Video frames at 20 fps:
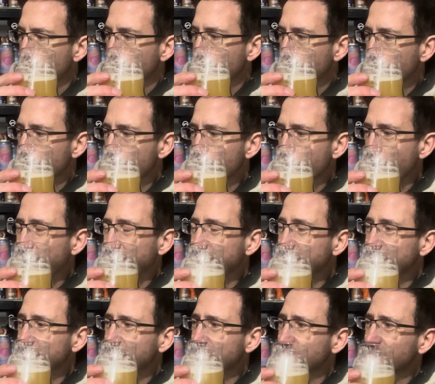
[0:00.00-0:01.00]
The
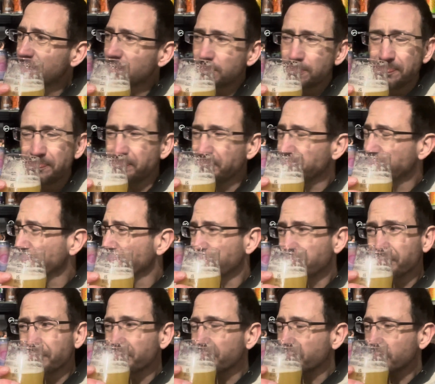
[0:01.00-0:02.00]
sweetness is
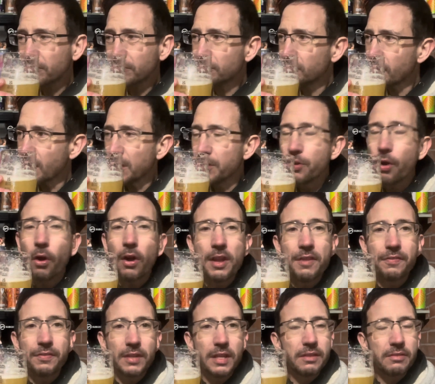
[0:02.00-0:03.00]
not
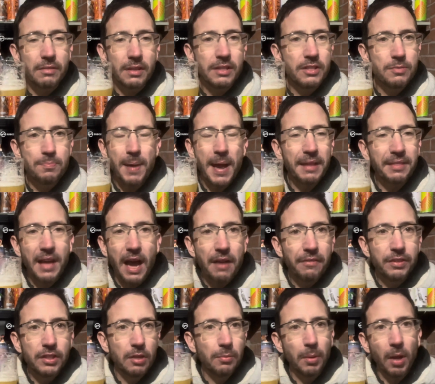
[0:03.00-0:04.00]
even, it's about that of a
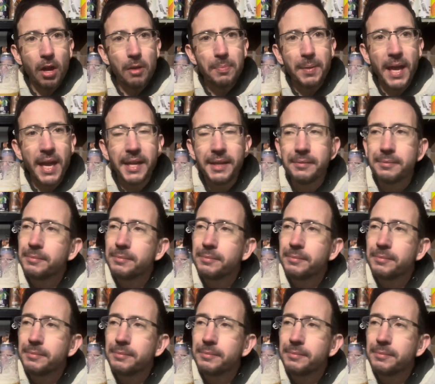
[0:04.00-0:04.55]
double IPA.